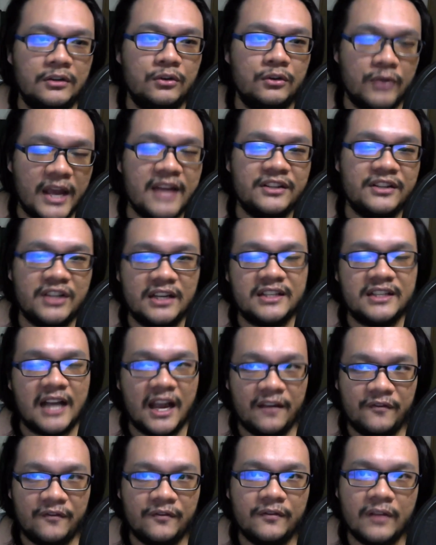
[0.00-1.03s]
You can chase.
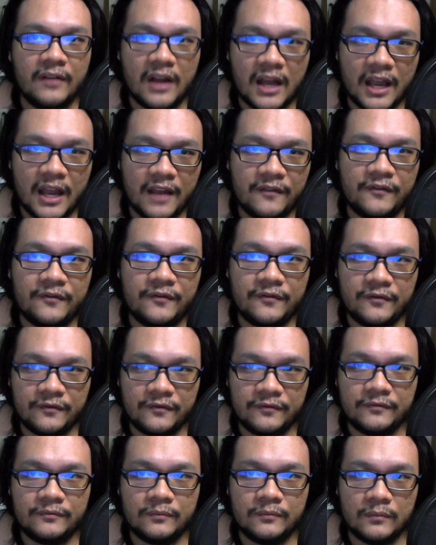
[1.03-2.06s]
I've
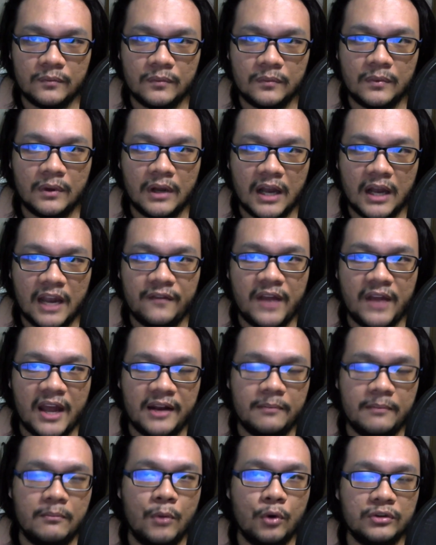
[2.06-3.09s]

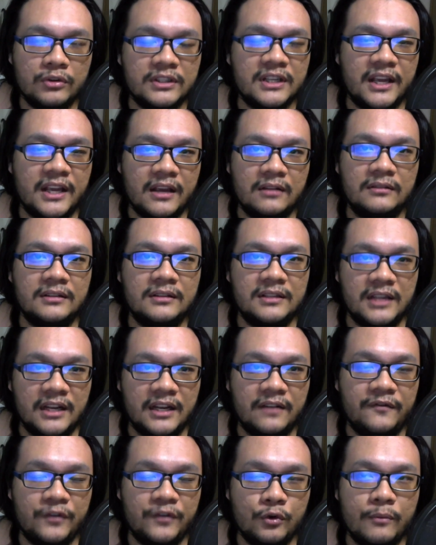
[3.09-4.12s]
had most kills
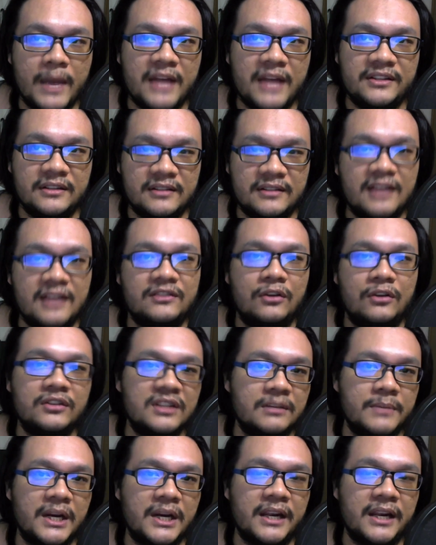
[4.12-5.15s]
in a few matches as
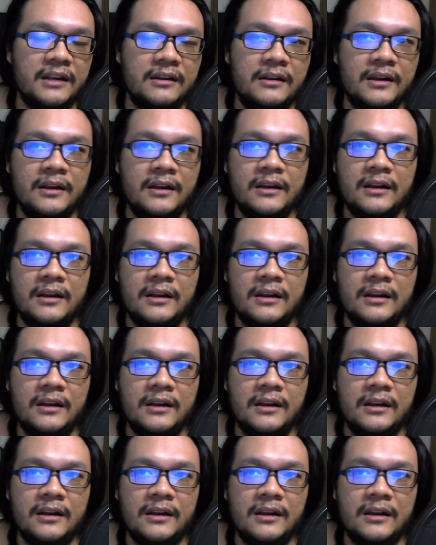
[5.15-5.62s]
Oscar Mike,